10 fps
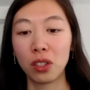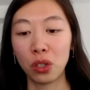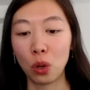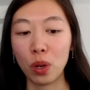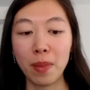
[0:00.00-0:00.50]

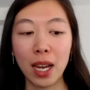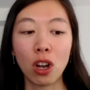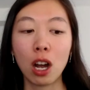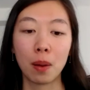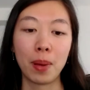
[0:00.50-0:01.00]
So we might
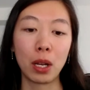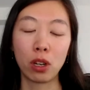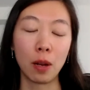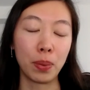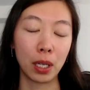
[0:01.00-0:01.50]
talk about
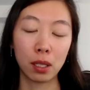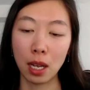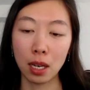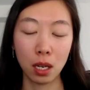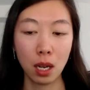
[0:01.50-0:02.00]
topics
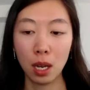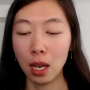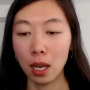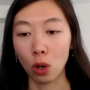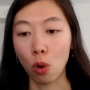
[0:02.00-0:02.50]
like
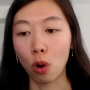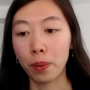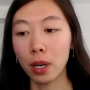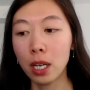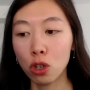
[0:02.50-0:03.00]

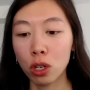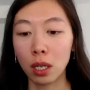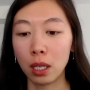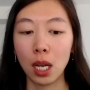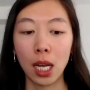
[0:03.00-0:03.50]
incorporation,